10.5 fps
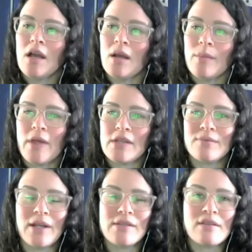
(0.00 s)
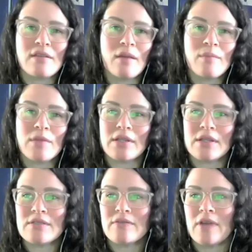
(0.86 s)
that's where I see them, and
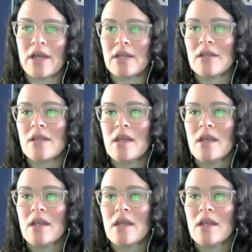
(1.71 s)
that's fine.